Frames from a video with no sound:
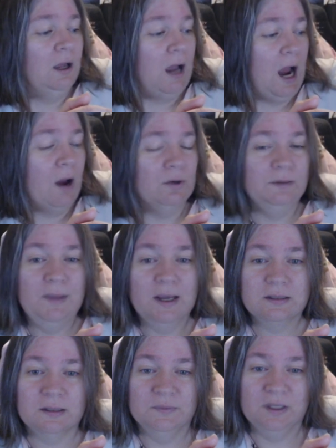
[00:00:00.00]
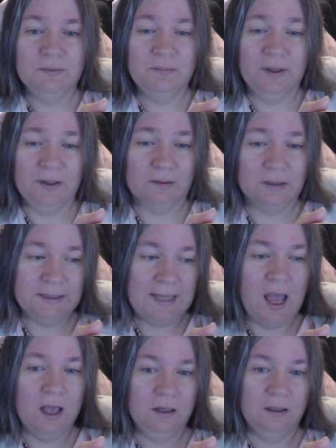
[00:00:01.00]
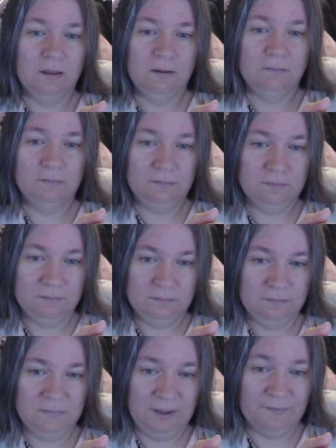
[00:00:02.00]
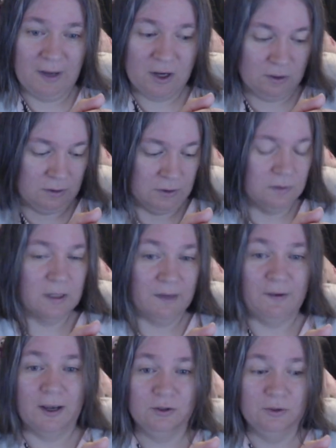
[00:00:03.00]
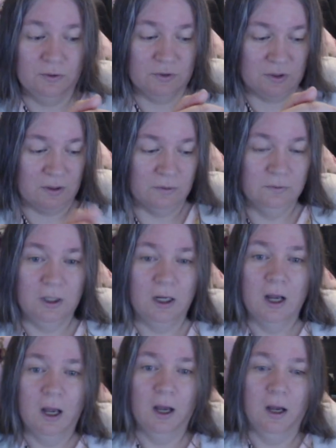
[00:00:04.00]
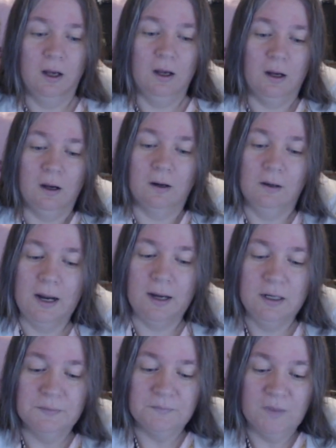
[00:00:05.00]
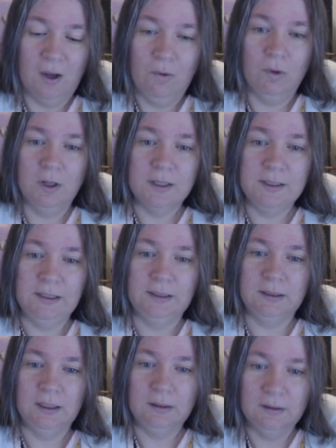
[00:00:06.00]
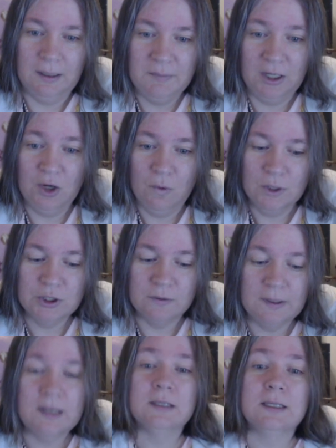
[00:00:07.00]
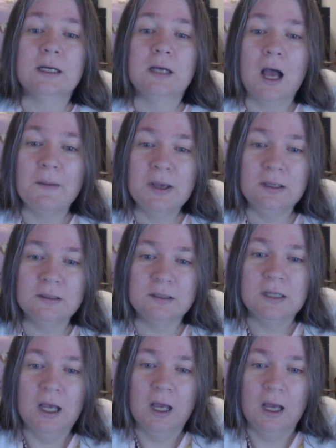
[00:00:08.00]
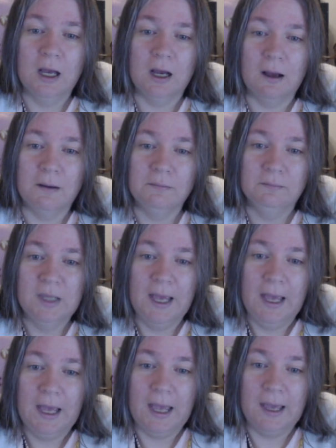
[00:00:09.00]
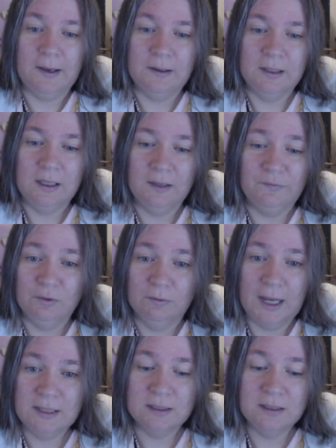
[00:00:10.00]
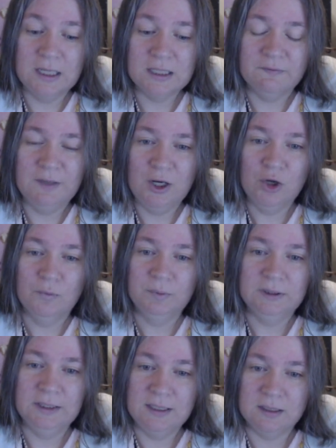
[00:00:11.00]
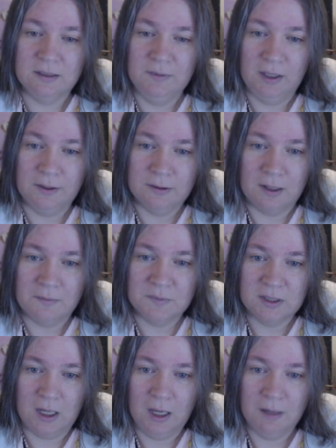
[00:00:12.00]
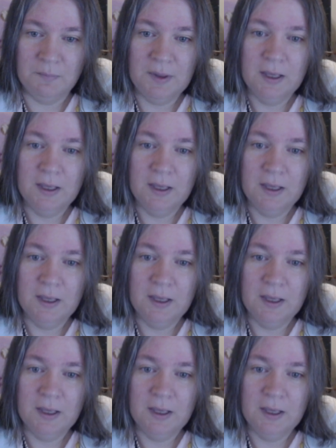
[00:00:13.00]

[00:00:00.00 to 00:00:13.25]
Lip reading: I would make something bigger in that if I could do so. All right. Well, again, let me know what you think in the comments. And if you liked today's video, please give me a thumbs up.